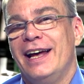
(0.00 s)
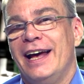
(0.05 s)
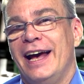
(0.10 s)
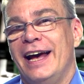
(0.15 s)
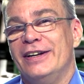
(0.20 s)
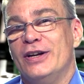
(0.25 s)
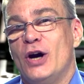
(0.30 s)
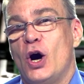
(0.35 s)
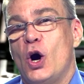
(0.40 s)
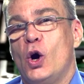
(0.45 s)

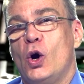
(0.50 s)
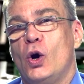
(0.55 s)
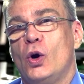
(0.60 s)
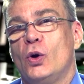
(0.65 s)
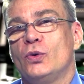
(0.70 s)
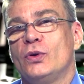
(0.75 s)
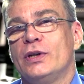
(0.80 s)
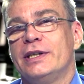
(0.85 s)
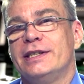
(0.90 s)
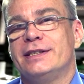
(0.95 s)
And
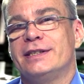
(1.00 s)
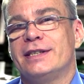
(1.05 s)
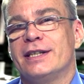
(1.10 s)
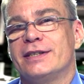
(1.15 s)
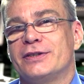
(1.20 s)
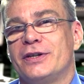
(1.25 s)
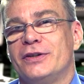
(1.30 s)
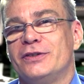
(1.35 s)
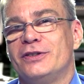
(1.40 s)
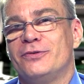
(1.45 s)
only
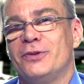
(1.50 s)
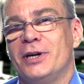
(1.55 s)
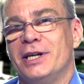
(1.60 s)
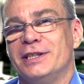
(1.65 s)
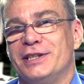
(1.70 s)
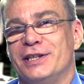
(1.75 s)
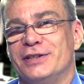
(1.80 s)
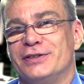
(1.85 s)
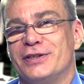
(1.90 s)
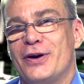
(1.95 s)
Cisco
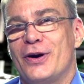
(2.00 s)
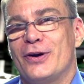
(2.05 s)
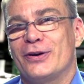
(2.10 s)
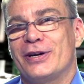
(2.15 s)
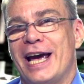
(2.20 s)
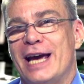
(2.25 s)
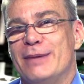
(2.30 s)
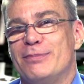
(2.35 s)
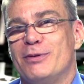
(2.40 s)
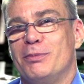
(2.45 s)
devices are
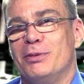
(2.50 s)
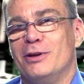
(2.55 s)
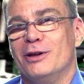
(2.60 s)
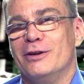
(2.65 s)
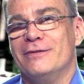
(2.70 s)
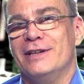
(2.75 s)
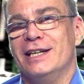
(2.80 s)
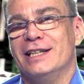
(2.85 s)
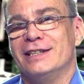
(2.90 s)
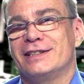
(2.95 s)
capable
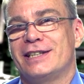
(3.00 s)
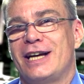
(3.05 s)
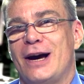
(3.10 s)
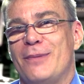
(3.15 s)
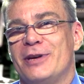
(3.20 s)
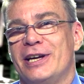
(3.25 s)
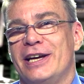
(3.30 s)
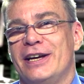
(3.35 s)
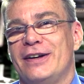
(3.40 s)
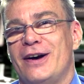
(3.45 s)
of this,
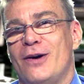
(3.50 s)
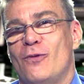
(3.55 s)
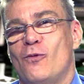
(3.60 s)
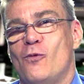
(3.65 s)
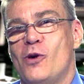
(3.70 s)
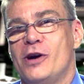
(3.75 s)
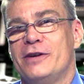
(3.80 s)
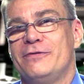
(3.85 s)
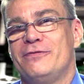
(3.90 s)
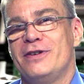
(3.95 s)
coming in
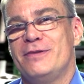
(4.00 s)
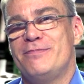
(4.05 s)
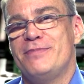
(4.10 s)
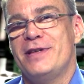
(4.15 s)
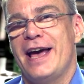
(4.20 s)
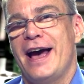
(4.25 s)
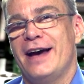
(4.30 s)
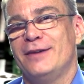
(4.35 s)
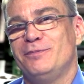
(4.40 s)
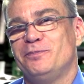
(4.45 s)
on one
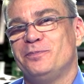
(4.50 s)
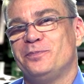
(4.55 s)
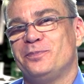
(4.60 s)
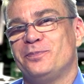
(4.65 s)
VPN